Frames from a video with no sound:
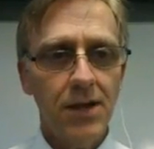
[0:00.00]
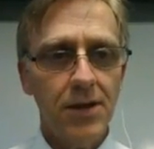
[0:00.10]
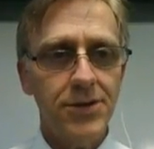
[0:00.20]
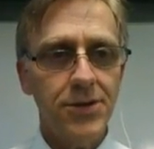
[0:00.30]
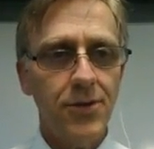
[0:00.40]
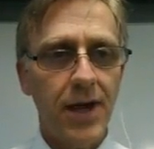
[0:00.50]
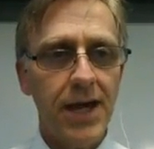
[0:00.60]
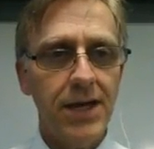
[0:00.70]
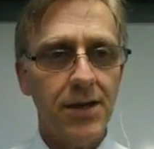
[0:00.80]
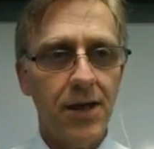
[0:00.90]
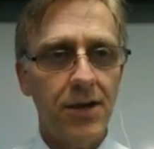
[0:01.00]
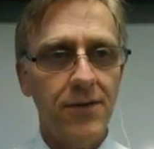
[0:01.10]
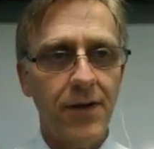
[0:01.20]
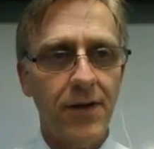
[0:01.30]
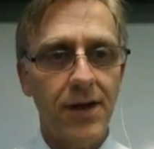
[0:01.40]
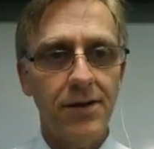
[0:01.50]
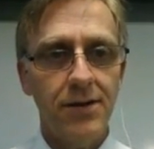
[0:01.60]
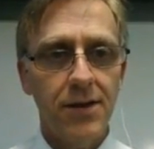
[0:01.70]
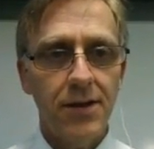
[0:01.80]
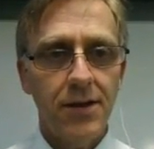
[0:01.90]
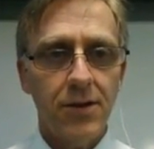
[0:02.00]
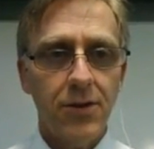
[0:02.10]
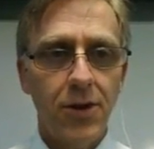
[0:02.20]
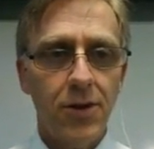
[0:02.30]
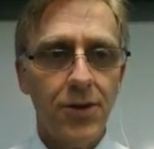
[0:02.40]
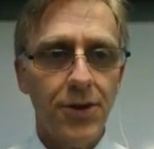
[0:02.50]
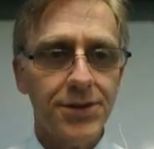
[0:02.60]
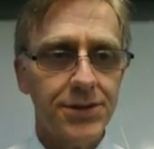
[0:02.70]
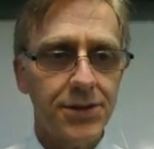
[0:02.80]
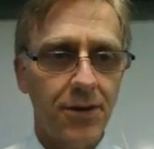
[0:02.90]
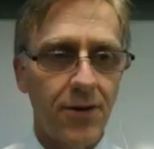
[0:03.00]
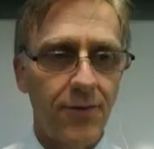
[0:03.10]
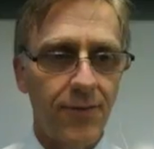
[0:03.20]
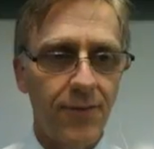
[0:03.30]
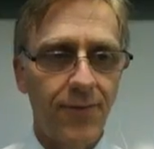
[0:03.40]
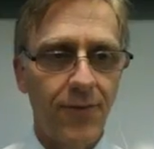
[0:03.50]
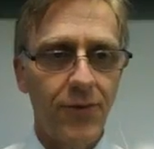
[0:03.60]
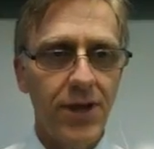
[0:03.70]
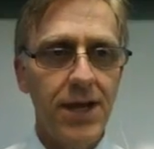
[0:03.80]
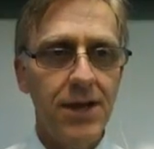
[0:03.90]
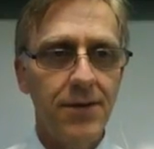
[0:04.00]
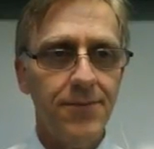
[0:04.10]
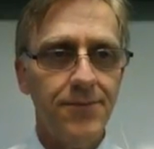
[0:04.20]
I do 8 over cos of 41,